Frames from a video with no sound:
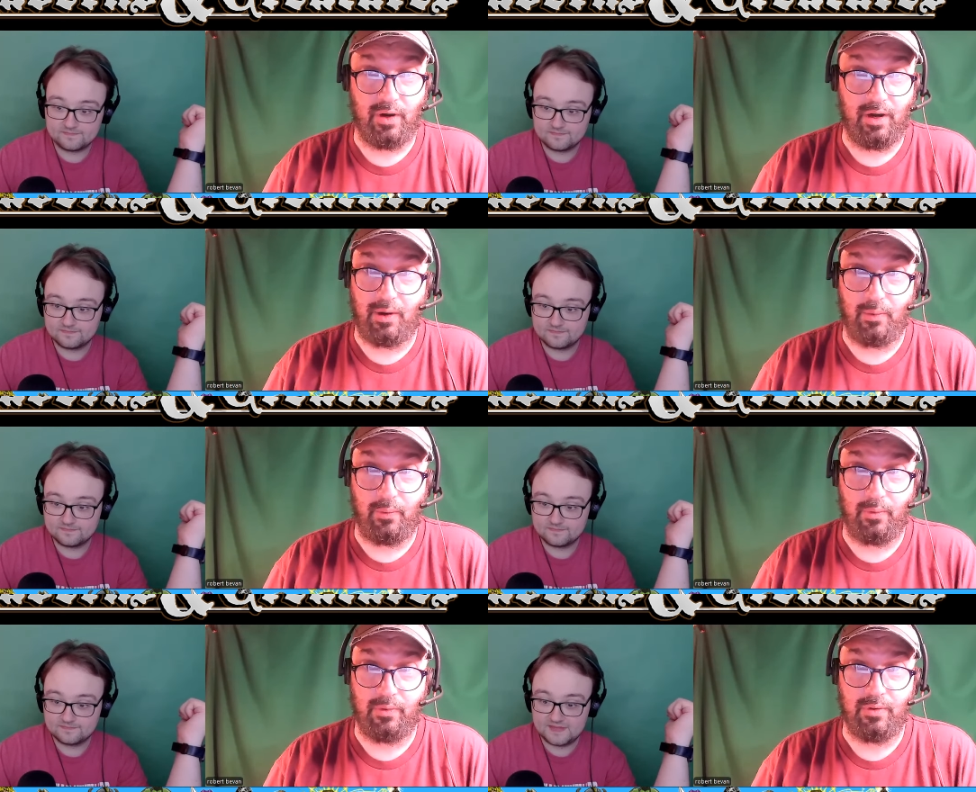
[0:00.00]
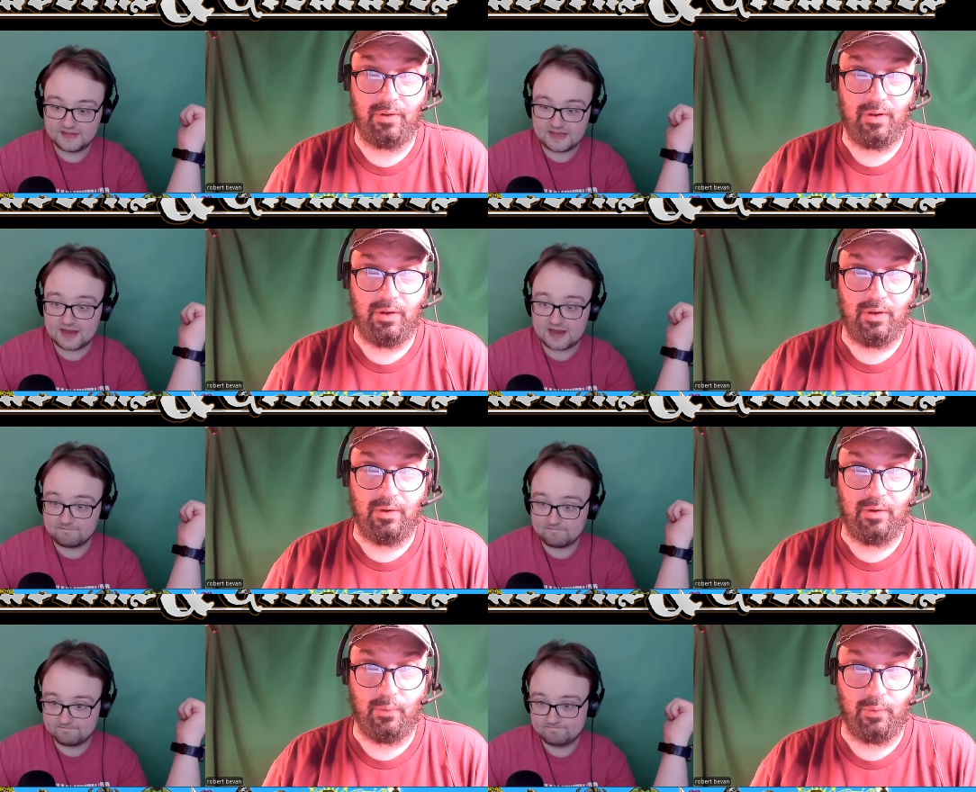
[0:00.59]
Speaker 1: Uh, yeah,
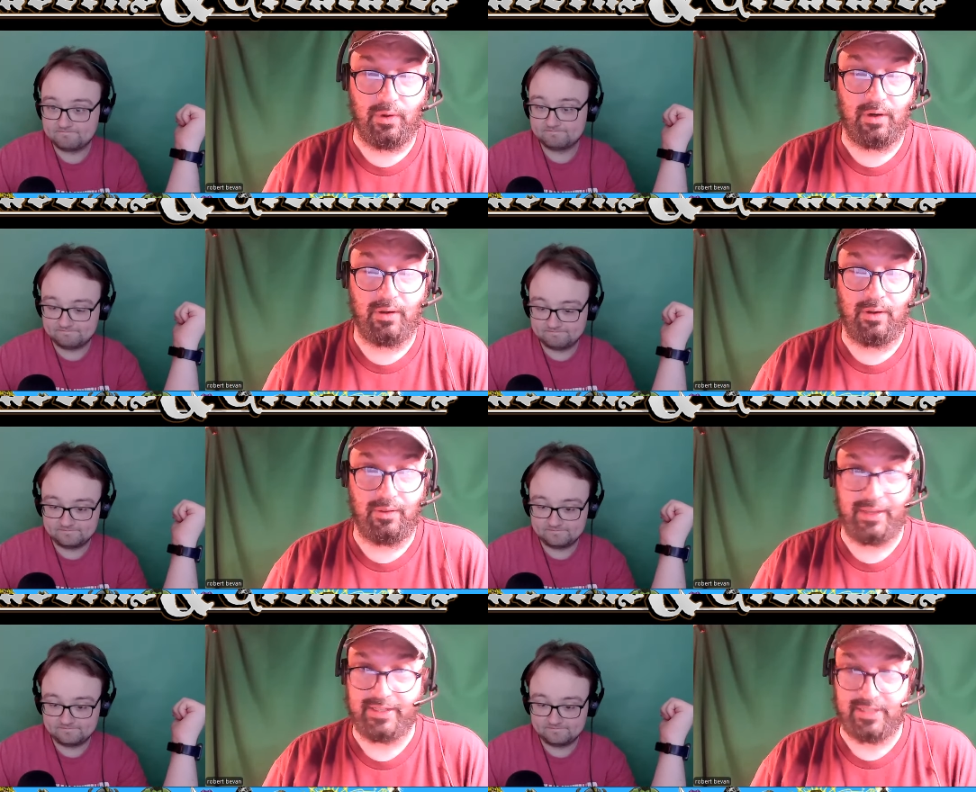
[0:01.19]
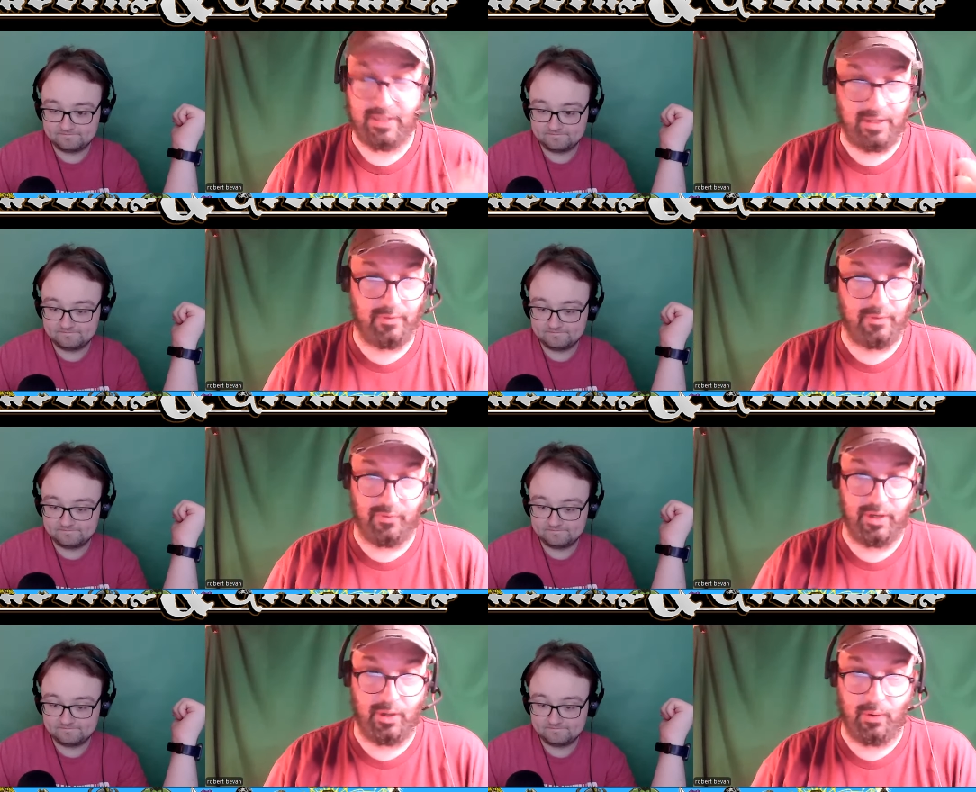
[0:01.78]
we're that's
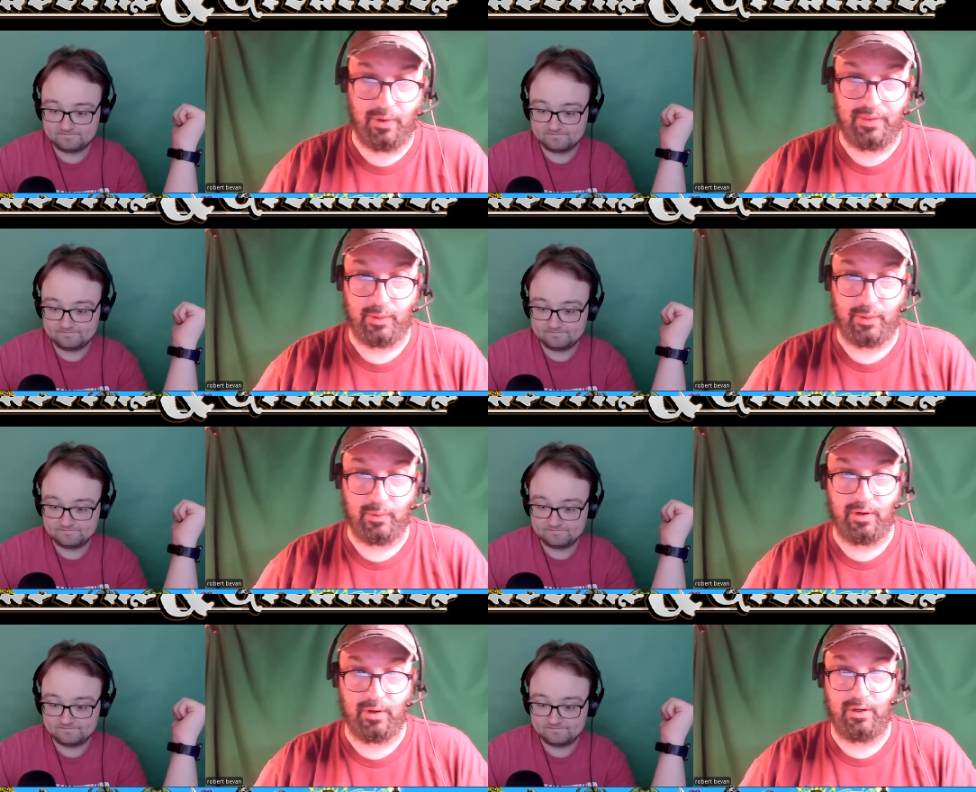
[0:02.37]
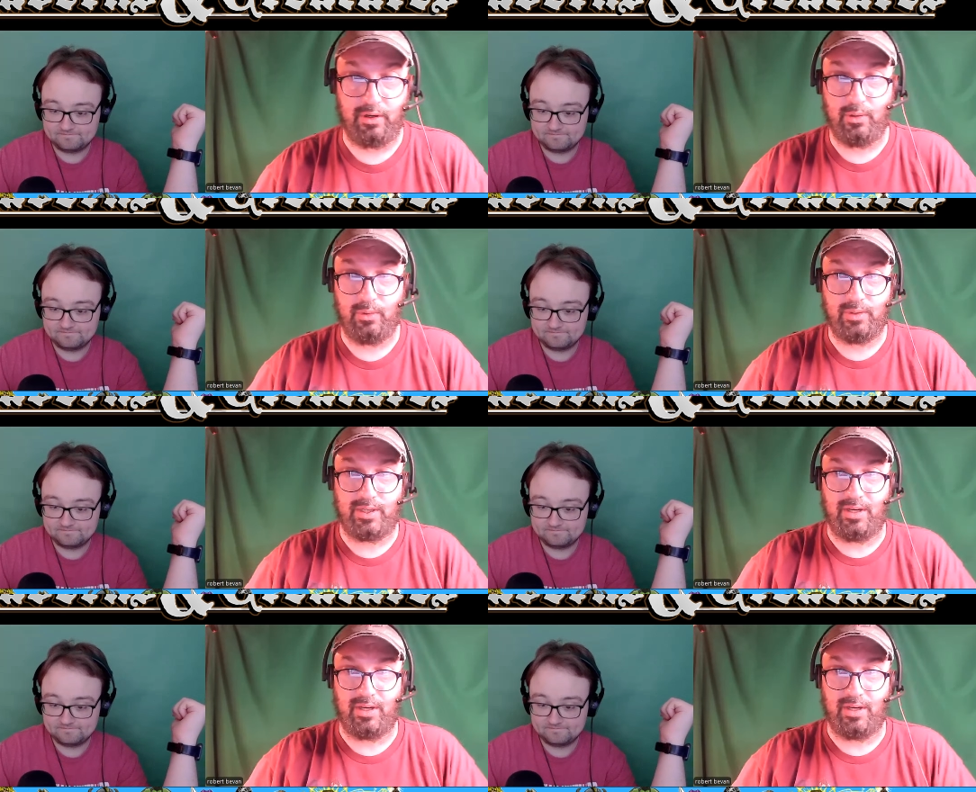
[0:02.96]
another video I think we're going to do